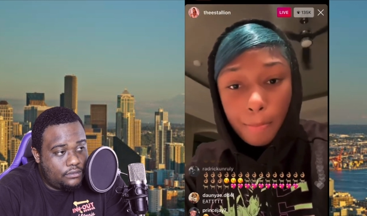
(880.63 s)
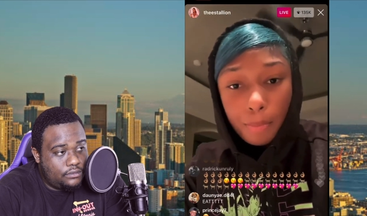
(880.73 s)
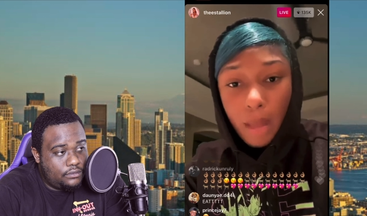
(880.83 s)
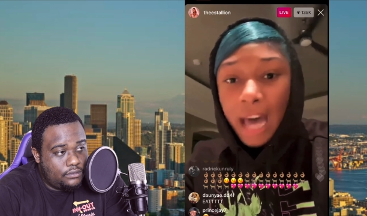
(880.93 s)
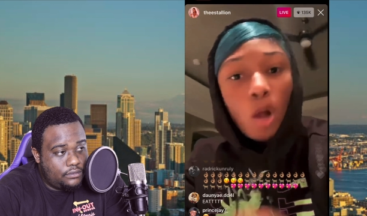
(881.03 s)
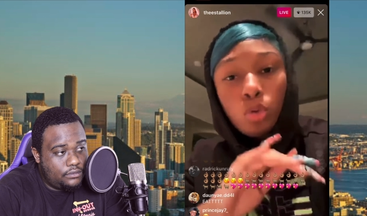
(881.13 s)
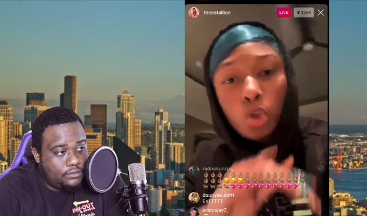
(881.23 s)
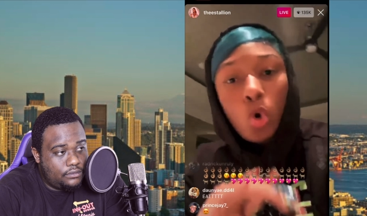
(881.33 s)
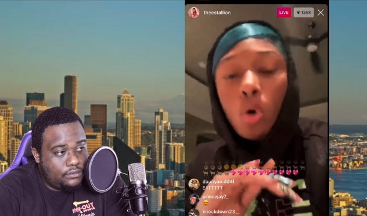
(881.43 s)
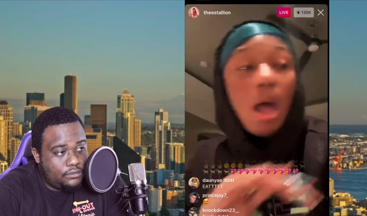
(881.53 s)
Speaker 1: I don't do,
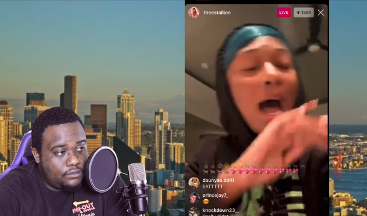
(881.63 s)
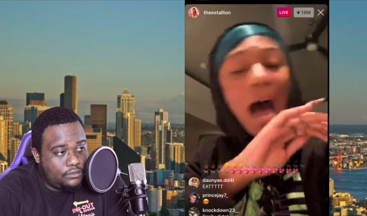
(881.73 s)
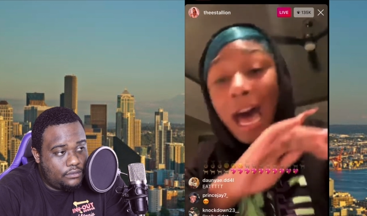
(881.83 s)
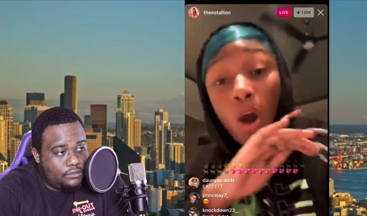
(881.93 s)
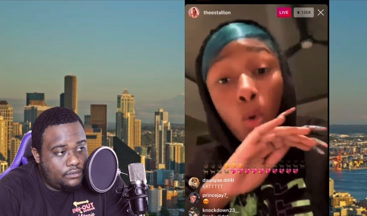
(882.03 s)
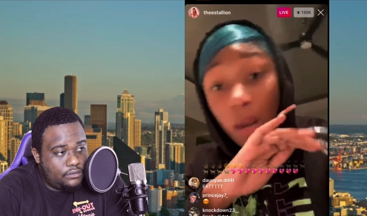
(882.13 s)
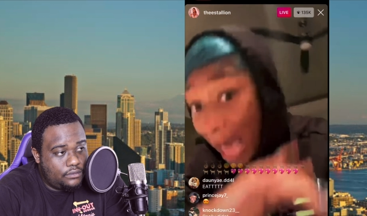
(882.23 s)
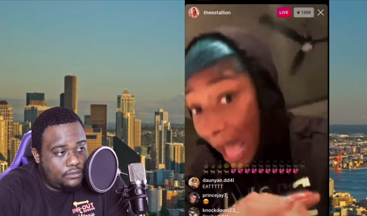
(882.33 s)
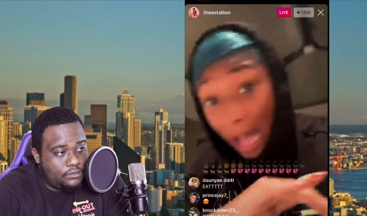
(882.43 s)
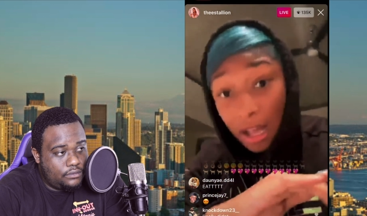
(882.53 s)
I don't
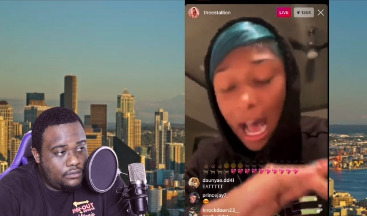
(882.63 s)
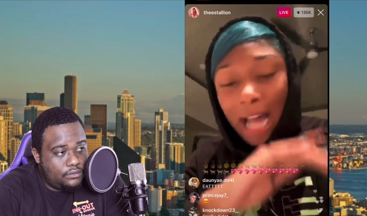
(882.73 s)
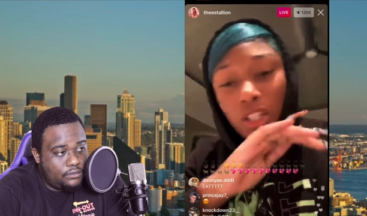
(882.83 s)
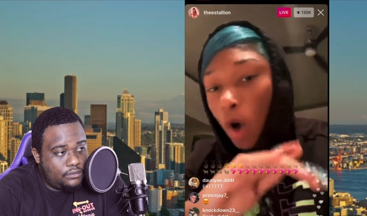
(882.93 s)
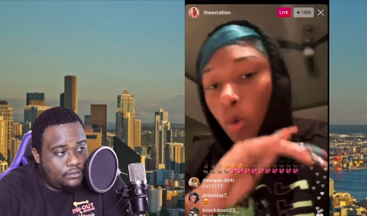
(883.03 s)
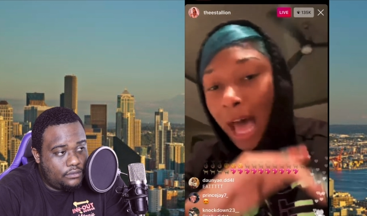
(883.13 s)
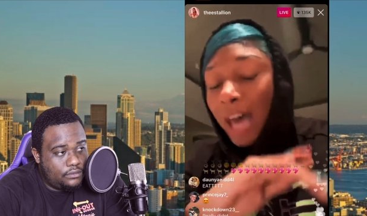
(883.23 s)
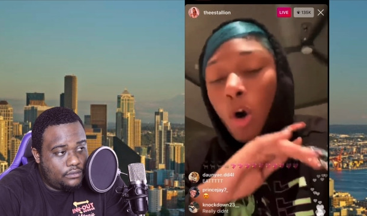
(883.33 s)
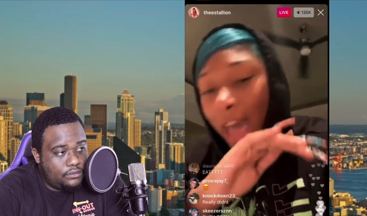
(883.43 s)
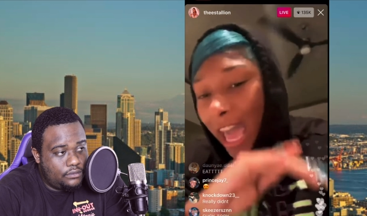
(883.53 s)
lie. I don't lie. I
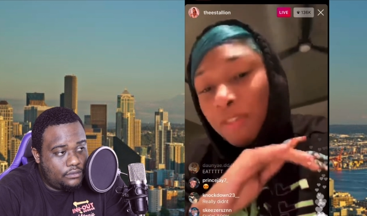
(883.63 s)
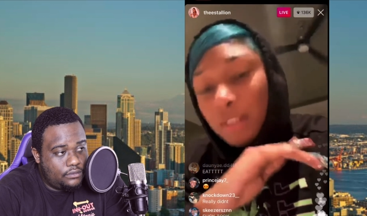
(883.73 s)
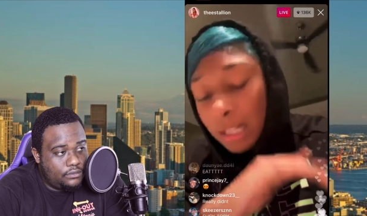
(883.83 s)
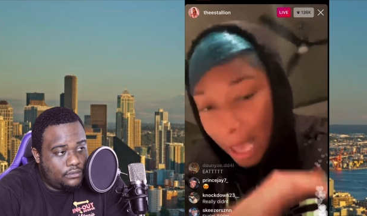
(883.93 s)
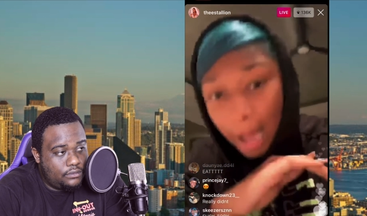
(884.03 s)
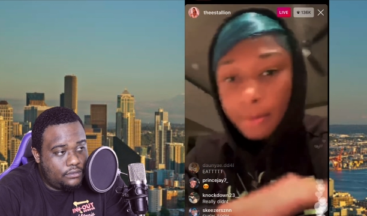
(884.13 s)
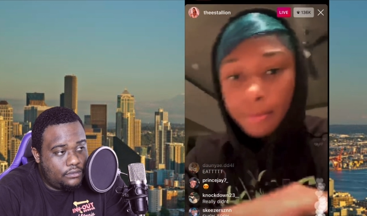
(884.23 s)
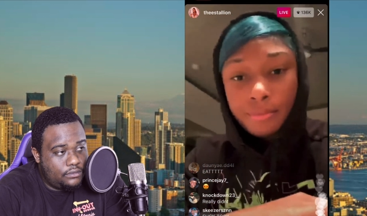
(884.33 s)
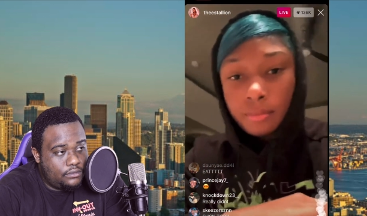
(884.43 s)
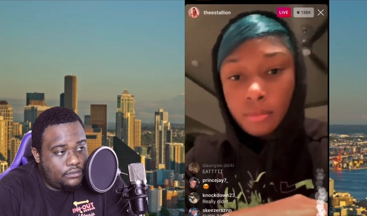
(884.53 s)
don't have to lie.
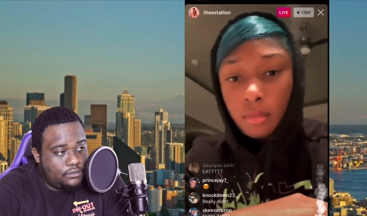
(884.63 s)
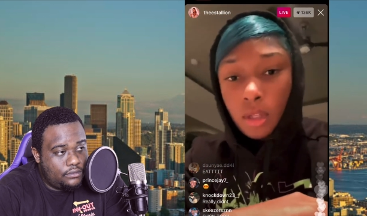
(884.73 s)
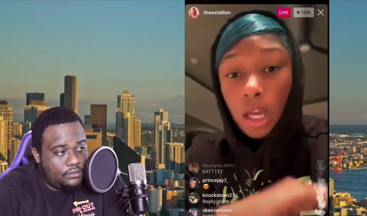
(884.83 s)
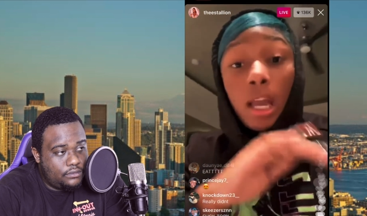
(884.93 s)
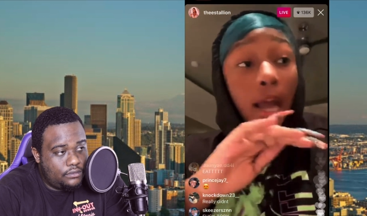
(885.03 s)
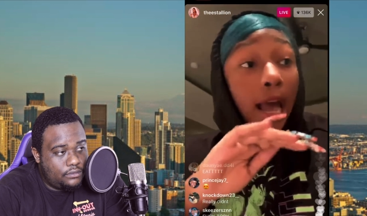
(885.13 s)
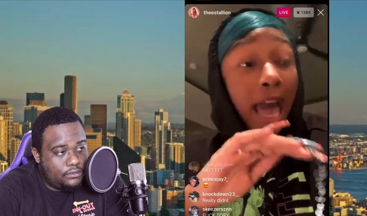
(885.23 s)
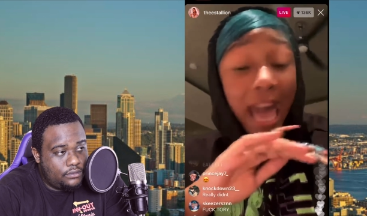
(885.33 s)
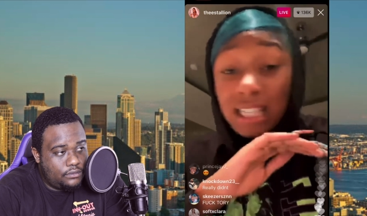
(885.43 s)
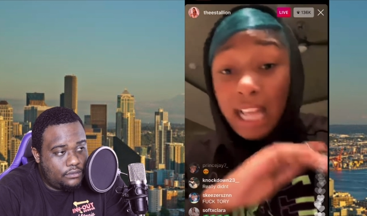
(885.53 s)

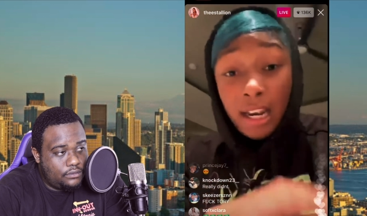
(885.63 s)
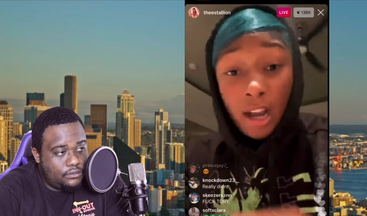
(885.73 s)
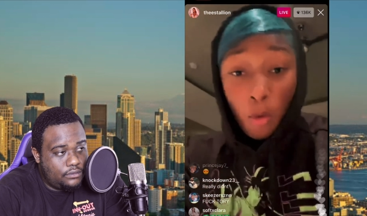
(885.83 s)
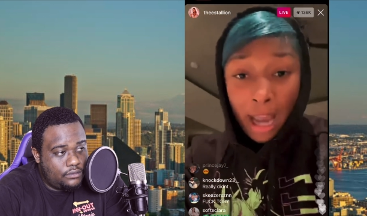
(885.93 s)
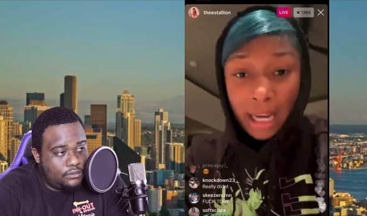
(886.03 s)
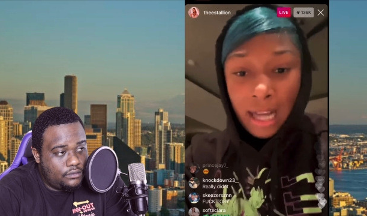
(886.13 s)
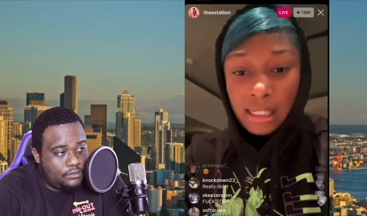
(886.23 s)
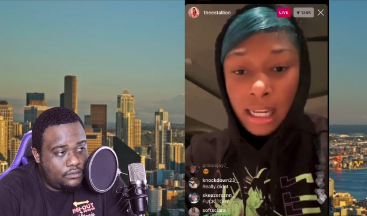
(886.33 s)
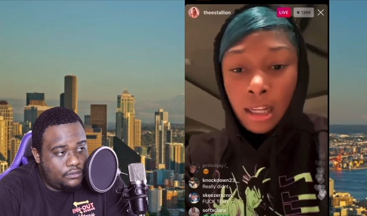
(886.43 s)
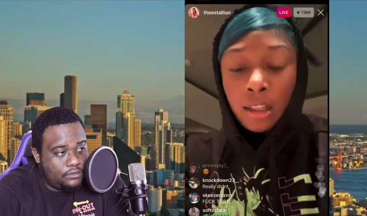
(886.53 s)
Ask that nigga why he not
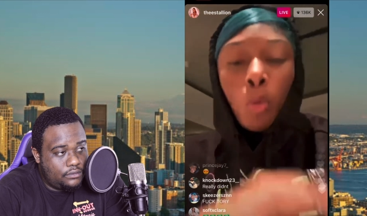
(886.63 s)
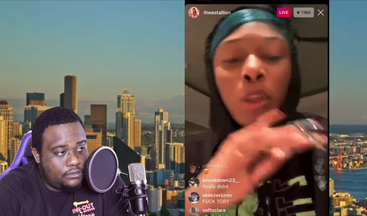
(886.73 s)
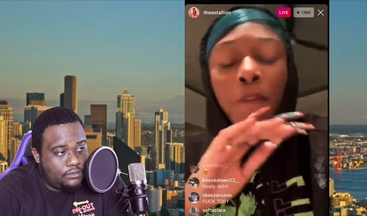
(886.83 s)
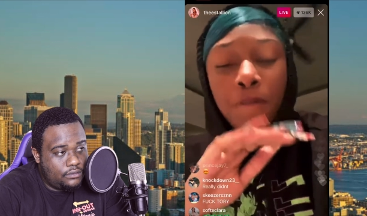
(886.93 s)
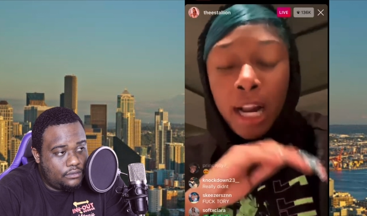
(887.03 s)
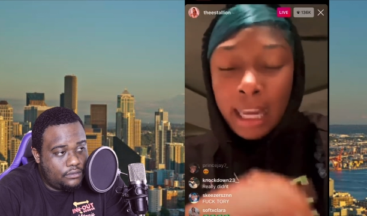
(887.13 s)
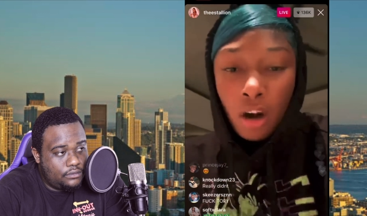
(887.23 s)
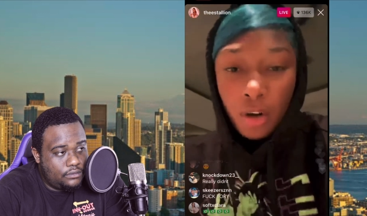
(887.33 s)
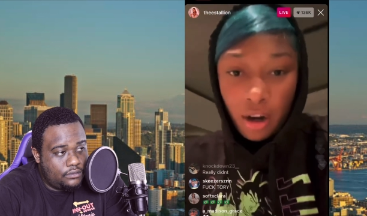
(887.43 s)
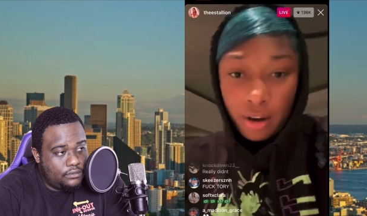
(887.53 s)
saying nothing. What the fuck he
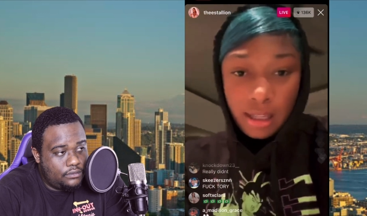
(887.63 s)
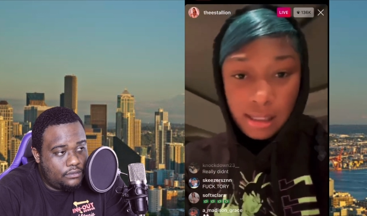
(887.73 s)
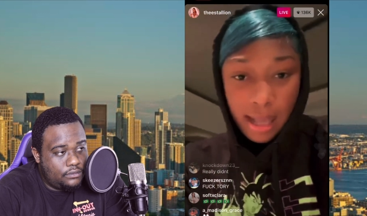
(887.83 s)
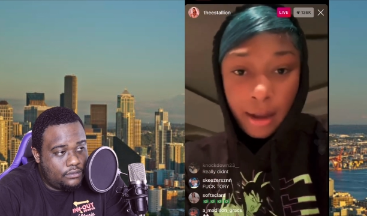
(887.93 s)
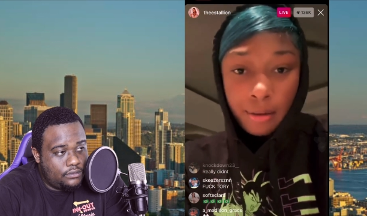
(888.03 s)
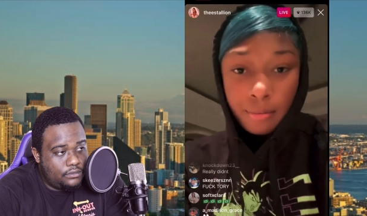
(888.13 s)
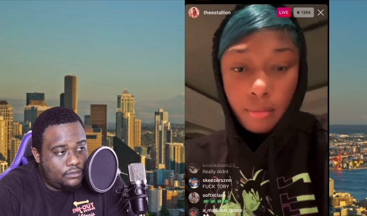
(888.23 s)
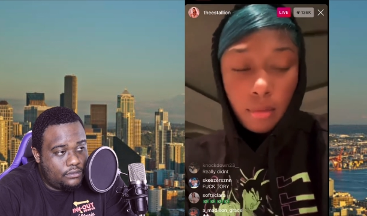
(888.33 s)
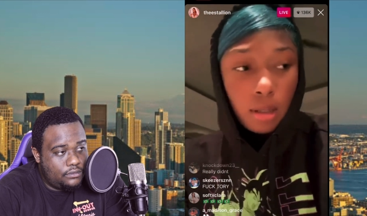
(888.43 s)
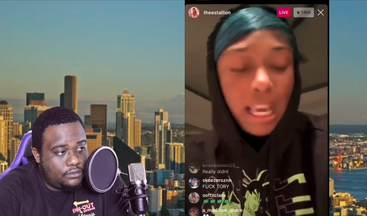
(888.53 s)
gonna get on here and say?
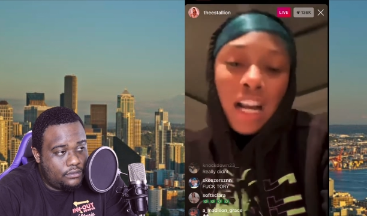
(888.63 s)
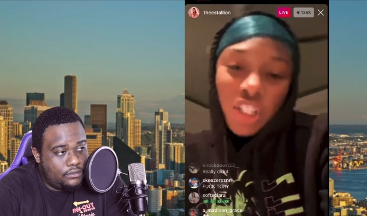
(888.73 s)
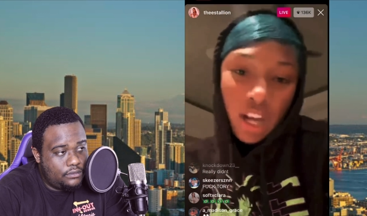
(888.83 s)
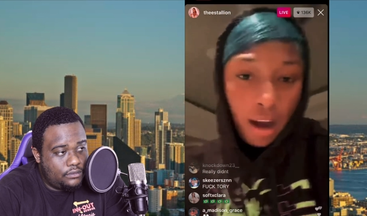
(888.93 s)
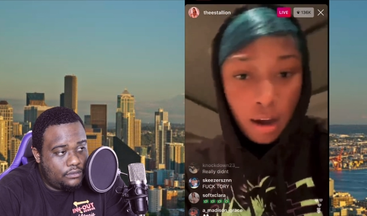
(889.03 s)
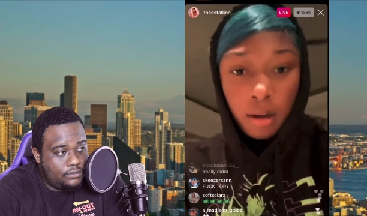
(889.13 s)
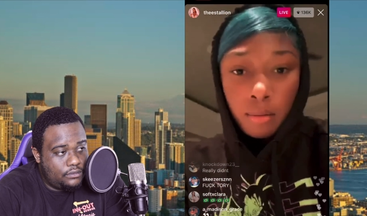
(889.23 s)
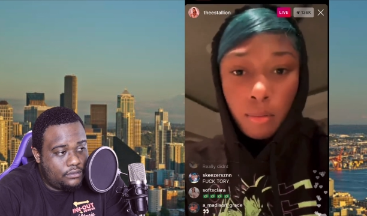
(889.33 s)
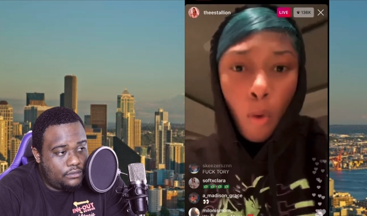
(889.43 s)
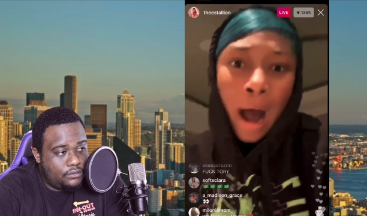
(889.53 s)
Yeah, I shot her.
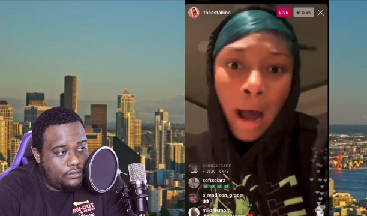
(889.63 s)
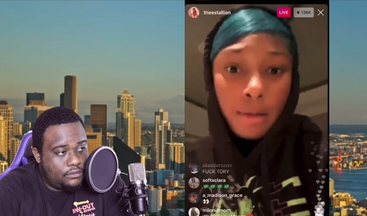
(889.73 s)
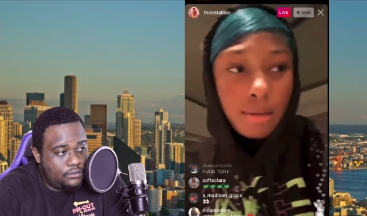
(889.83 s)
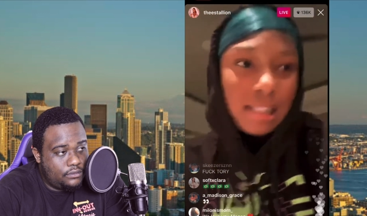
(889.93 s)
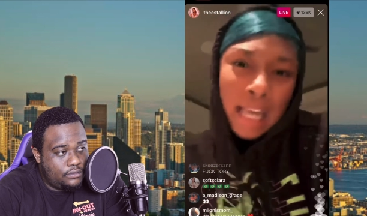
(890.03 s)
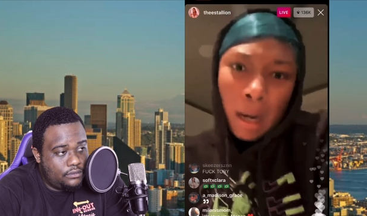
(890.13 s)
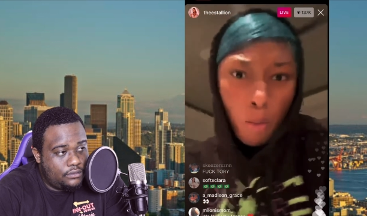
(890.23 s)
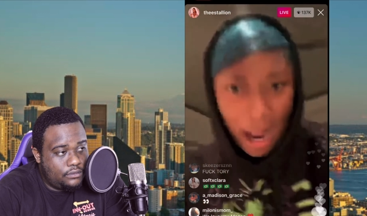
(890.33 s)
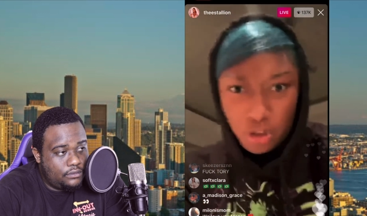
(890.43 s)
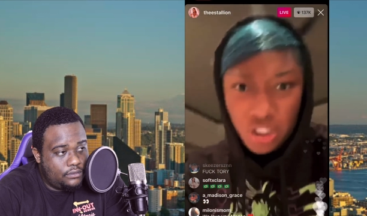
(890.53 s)
Why? Tell him why
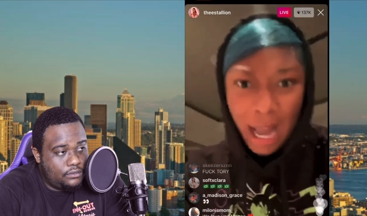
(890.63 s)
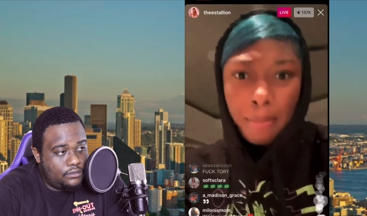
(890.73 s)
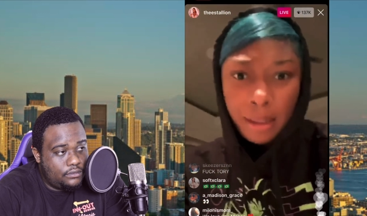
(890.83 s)
you shot me.